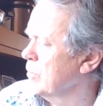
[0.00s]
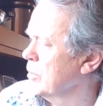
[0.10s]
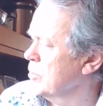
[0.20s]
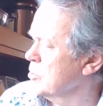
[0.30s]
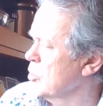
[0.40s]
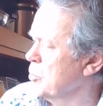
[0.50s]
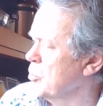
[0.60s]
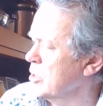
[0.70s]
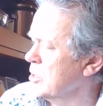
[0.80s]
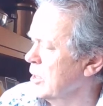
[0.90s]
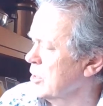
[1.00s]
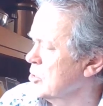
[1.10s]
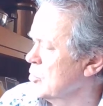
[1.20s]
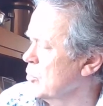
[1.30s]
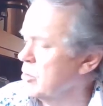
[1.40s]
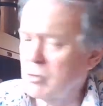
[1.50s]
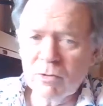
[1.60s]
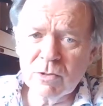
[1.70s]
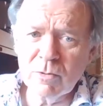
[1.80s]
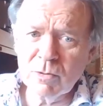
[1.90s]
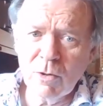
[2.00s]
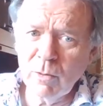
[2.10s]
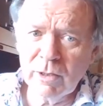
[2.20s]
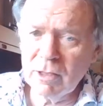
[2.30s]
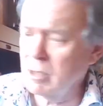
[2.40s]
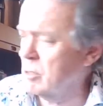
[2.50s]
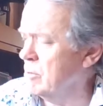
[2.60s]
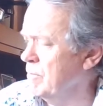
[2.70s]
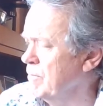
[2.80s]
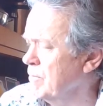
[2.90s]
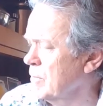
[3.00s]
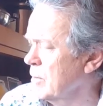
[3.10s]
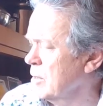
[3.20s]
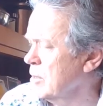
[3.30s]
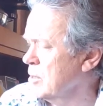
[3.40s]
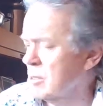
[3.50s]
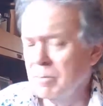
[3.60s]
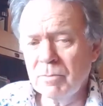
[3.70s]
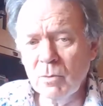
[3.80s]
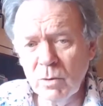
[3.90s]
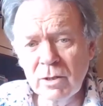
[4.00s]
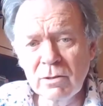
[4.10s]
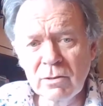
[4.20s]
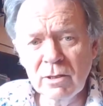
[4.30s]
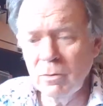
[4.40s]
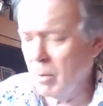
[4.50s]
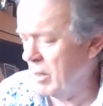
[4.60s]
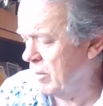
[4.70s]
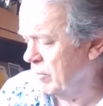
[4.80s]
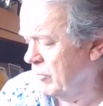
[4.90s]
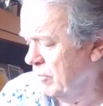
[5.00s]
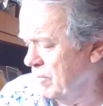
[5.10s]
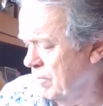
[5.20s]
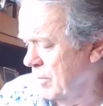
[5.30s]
There was no point telling stories because there was no one to listen except the wind and the waves.